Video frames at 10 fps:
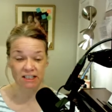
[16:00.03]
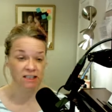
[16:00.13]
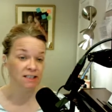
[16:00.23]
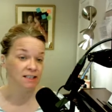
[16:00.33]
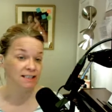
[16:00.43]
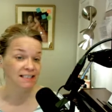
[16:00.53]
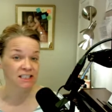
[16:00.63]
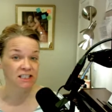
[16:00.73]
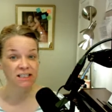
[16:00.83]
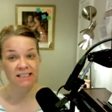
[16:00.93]

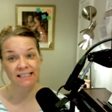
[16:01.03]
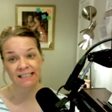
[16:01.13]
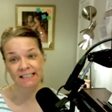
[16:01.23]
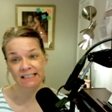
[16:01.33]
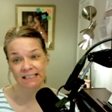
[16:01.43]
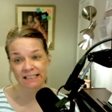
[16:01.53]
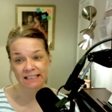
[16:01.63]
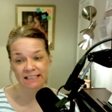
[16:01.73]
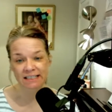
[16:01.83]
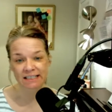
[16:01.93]
that you
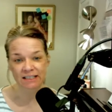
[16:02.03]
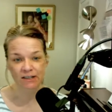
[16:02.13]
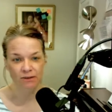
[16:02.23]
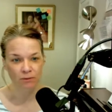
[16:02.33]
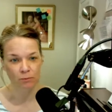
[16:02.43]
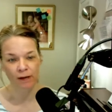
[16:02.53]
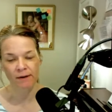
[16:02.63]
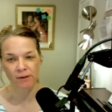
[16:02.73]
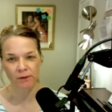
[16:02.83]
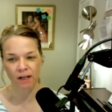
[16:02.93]
care. Why am
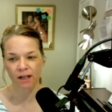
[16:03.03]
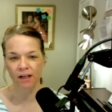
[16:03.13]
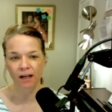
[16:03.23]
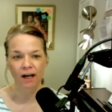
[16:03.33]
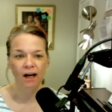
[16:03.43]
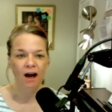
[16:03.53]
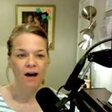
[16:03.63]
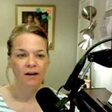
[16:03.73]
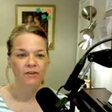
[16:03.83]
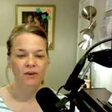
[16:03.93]
I doing that?
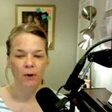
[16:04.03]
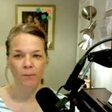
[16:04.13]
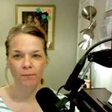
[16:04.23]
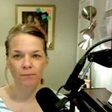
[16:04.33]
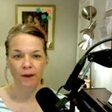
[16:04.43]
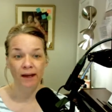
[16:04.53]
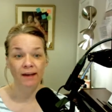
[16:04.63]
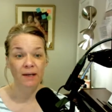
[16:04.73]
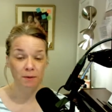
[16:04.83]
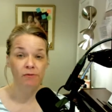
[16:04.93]
So it
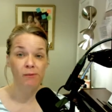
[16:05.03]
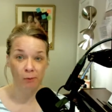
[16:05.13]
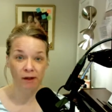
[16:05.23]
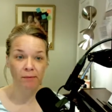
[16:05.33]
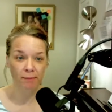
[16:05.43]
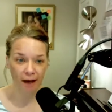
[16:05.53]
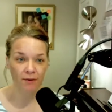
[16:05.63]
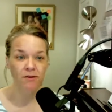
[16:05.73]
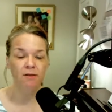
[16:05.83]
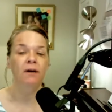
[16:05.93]
keeps me from opening my
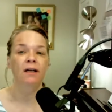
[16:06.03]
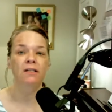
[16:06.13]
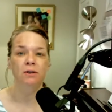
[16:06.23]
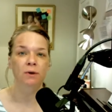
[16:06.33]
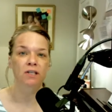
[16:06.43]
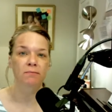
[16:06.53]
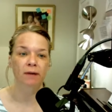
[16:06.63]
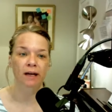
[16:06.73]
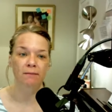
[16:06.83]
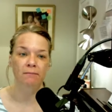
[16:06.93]
mouth too much, which
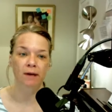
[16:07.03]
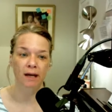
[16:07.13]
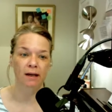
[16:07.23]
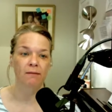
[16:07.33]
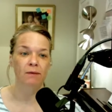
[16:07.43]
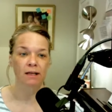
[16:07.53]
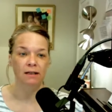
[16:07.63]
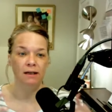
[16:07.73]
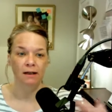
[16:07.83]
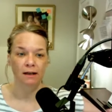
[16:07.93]
might make
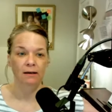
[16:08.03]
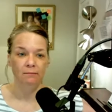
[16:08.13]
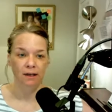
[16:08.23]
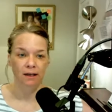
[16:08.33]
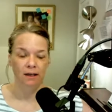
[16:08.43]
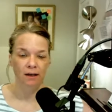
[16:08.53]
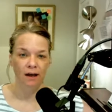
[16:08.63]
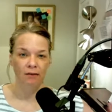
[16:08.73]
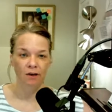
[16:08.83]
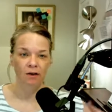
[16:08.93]
me be
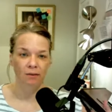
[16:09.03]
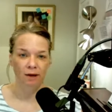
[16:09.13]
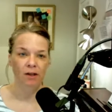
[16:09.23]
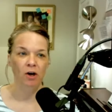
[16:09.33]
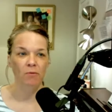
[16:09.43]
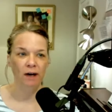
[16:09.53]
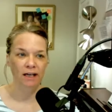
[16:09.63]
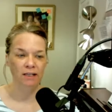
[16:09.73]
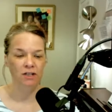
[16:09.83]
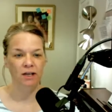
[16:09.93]
heavier in my low
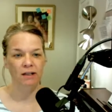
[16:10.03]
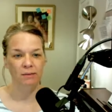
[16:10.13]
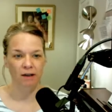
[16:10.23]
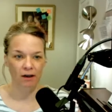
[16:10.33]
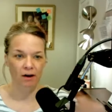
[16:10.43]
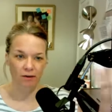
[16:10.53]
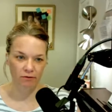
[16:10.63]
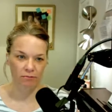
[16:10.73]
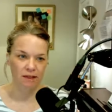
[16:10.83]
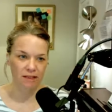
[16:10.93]
range and then make it harder
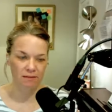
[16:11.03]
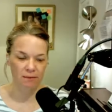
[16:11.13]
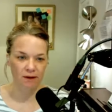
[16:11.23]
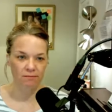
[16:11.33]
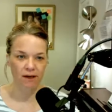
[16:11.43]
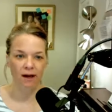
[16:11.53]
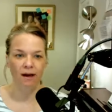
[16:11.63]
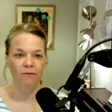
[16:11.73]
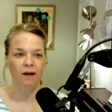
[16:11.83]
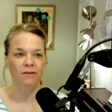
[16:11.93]
for me to belt in my
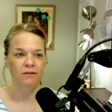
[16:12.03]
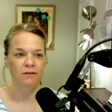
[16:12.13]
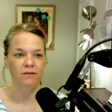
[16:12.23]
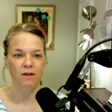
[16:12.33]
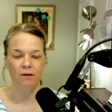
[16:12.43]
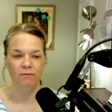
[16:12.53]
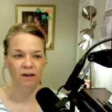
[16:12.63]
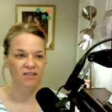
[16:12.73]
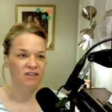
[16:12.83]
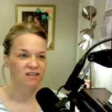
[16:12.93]
high range. So
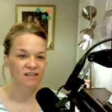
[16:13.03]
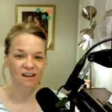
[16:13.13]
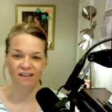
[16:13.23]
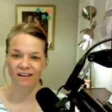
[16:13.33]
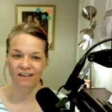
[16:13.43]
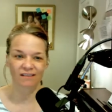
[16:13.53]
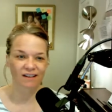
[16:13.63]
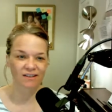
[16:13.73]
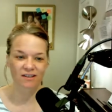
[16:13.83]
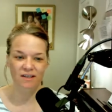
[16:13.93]
it's just a technique.
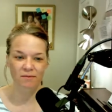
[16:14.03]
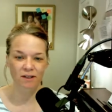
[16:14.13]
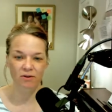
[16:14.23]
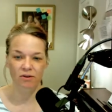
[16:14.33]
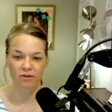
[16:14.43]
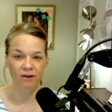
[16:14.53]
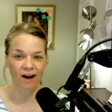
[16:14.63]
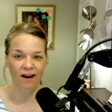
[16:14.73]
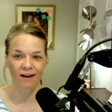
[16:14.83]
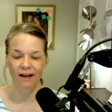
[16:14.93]
It's just something you can try.